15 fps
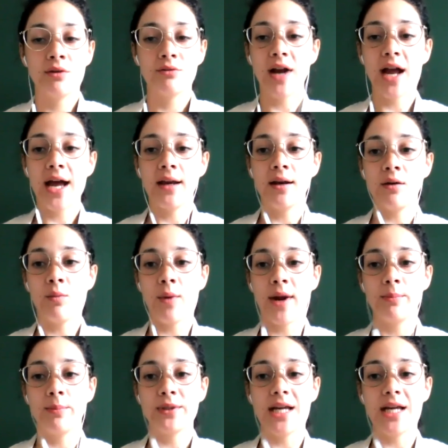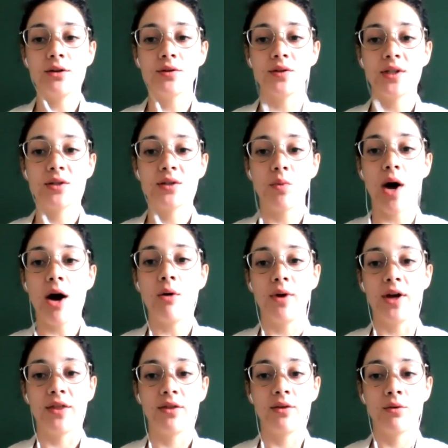red and white potatoes as well
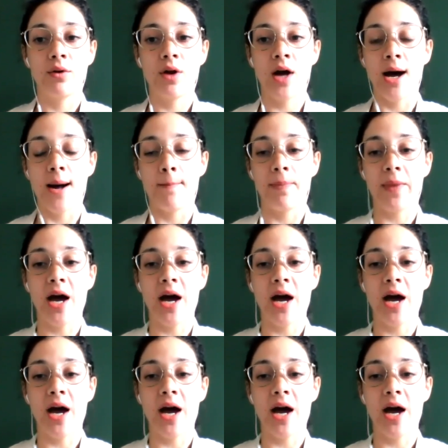with um,